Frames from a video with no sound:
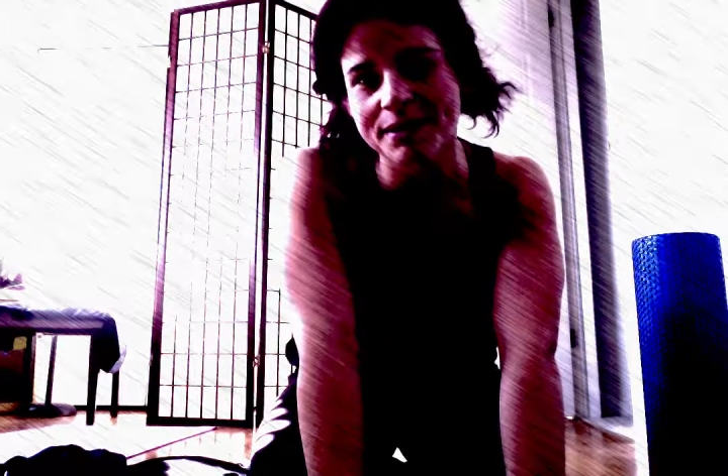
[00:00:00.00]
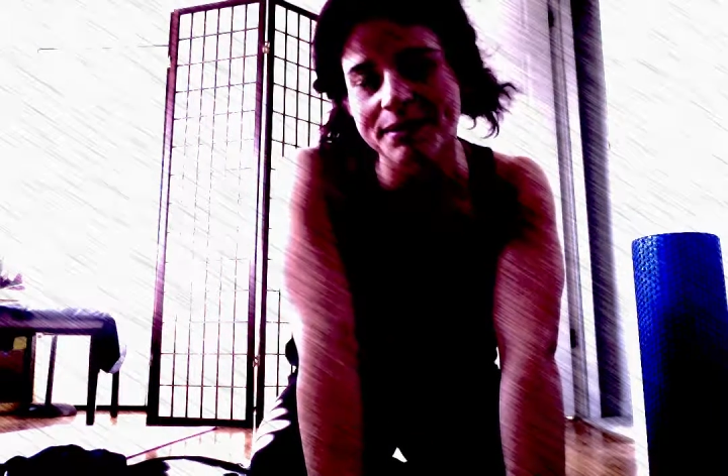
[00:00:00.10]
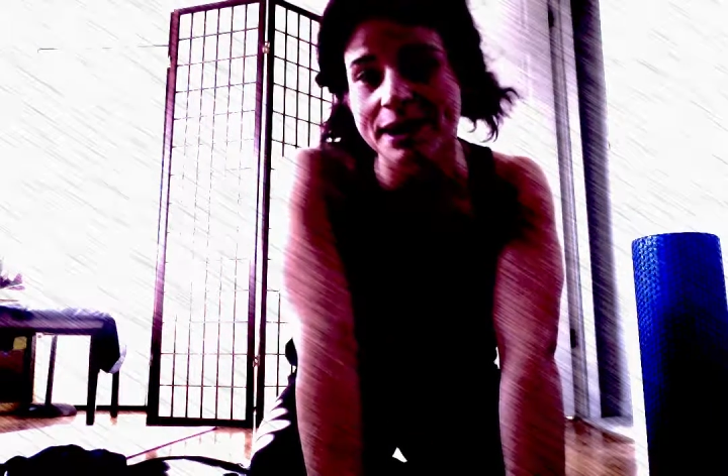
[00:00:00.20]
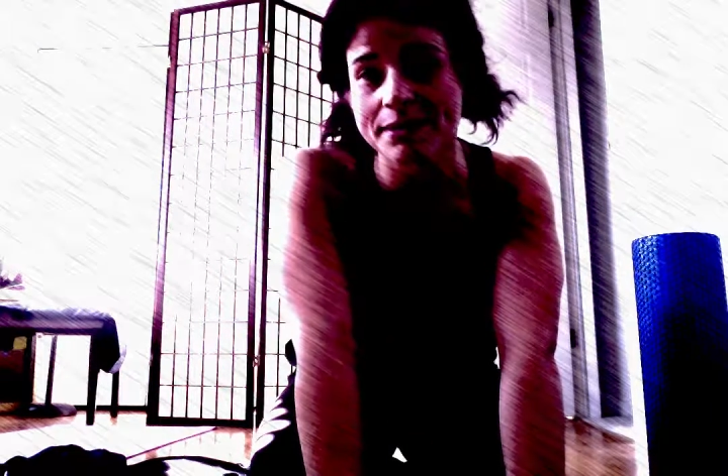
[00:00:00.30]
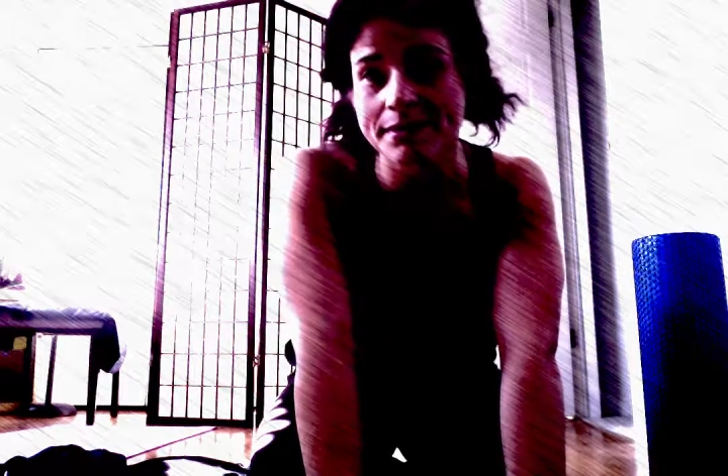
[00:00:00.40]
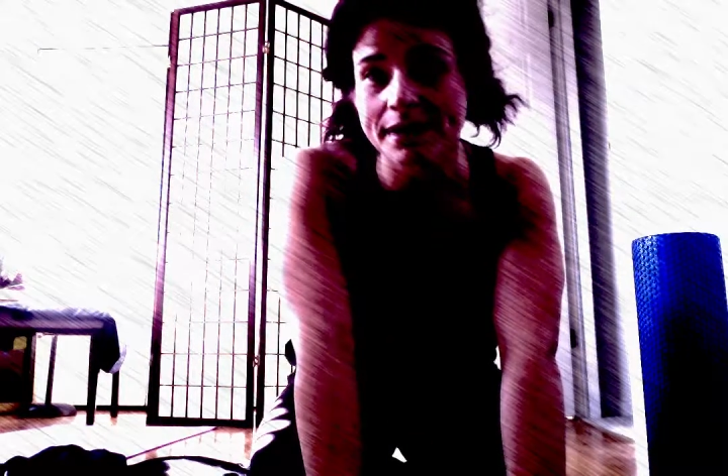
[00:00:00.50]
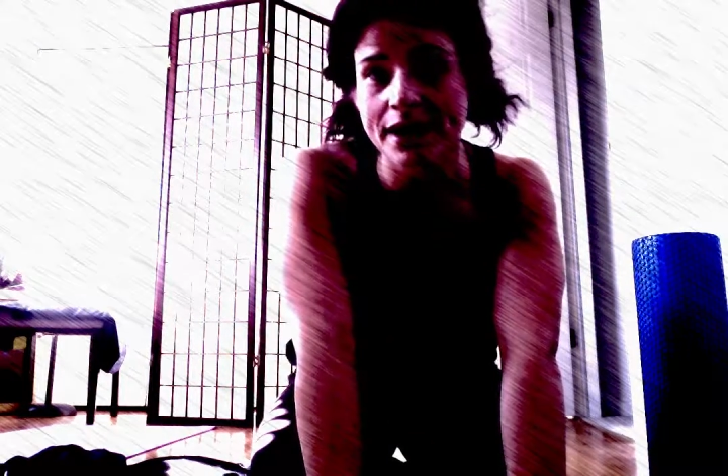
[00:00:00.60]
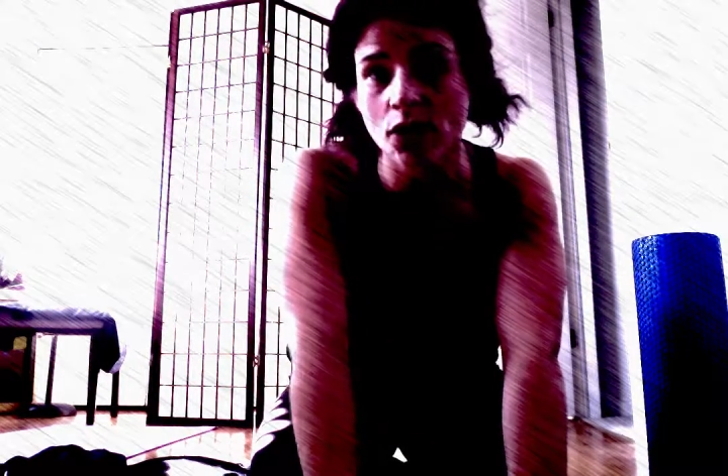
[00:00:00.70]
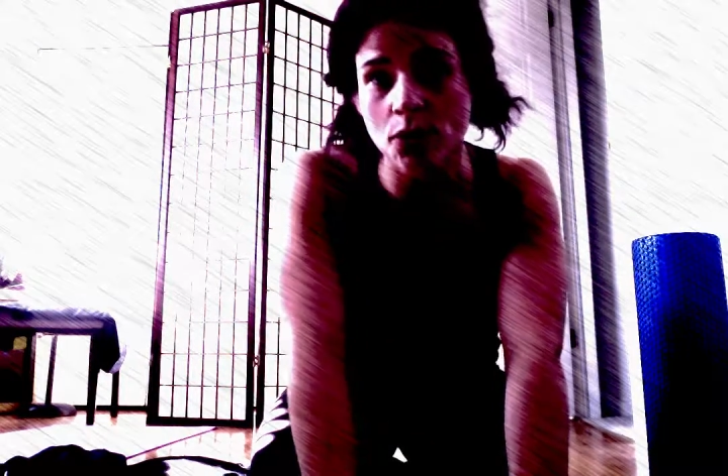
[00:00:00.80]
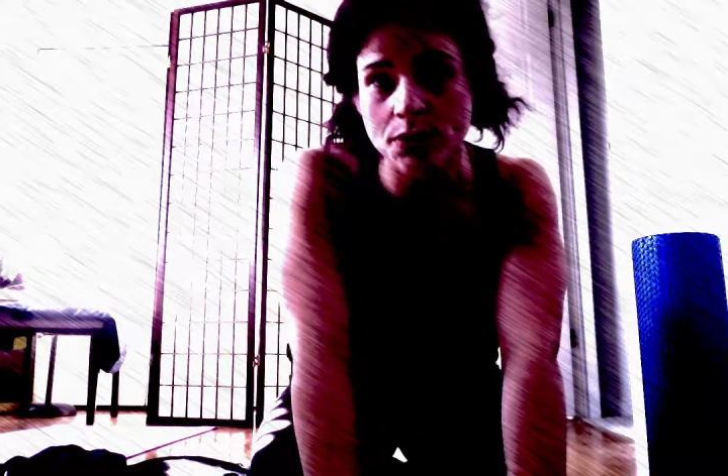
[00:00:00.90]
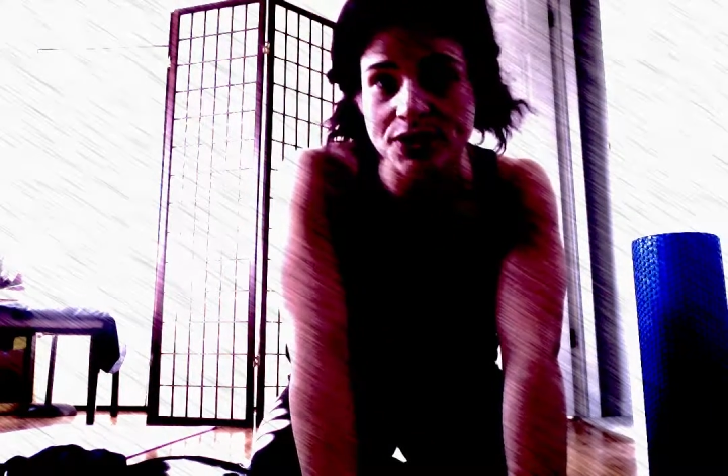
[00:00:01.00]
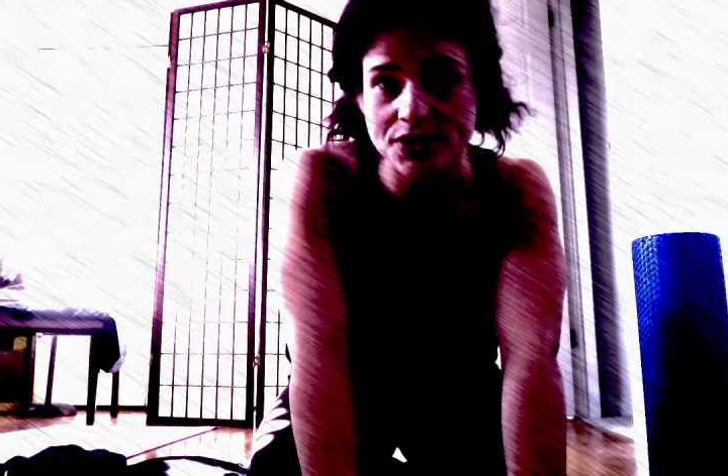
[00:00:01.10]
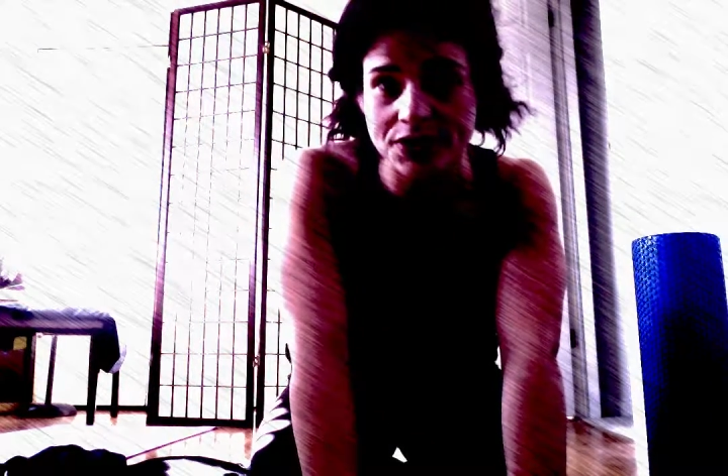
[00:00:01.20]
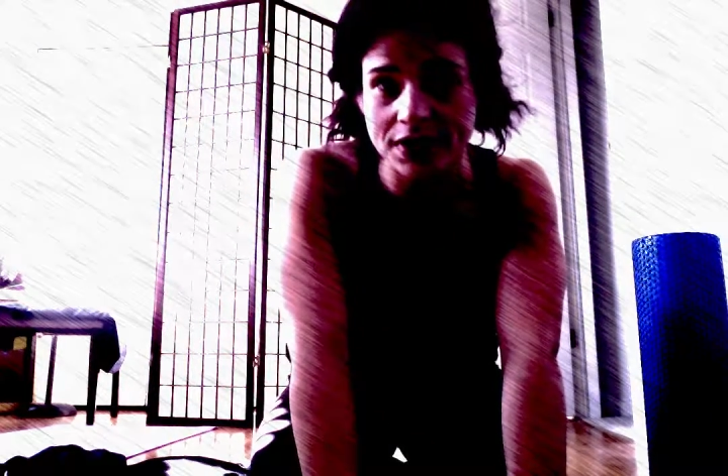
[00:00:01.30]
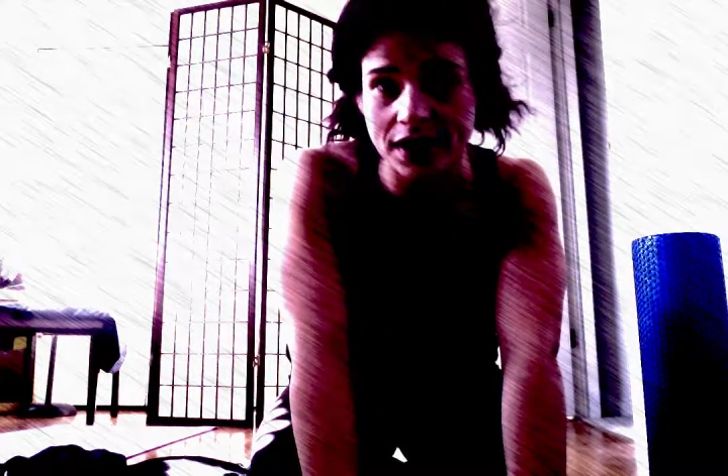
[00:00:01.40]
in my home
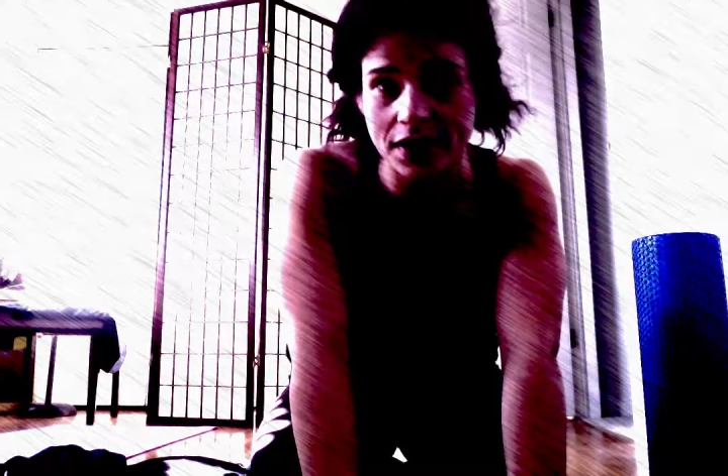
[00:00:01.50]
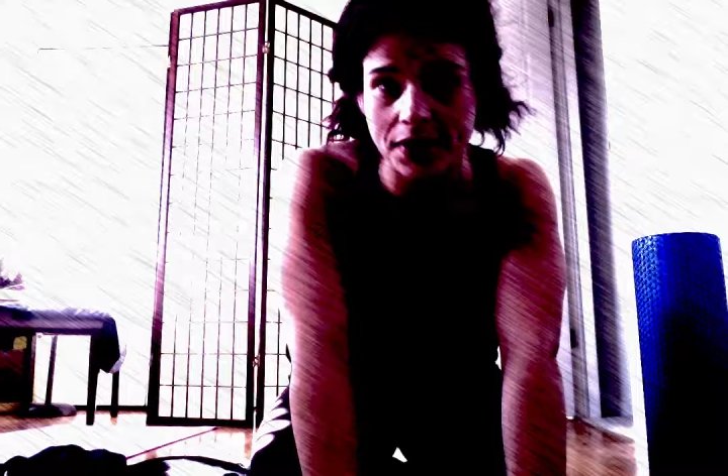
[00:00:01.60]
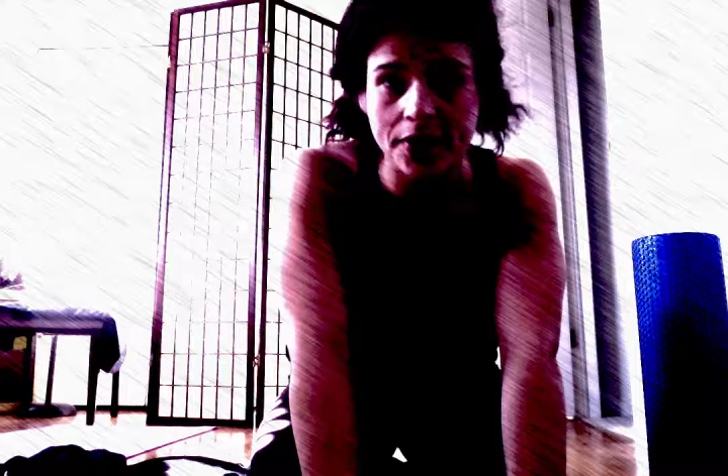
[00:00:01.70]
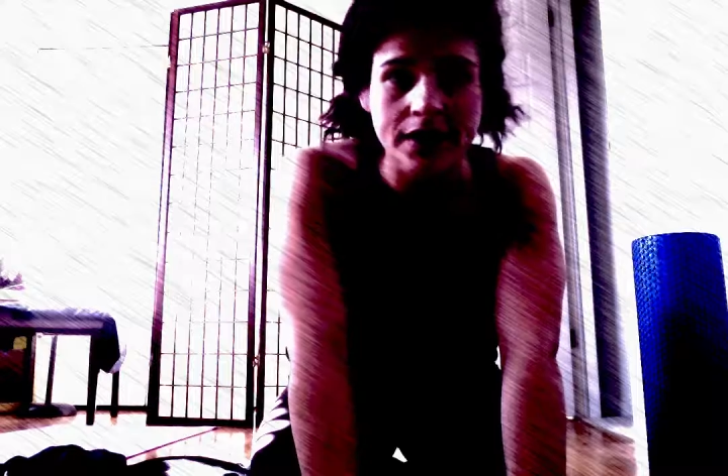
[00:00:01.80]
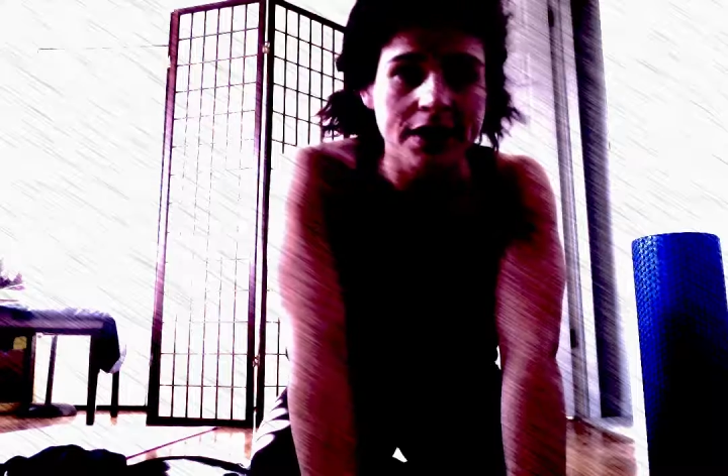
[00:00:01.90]
studio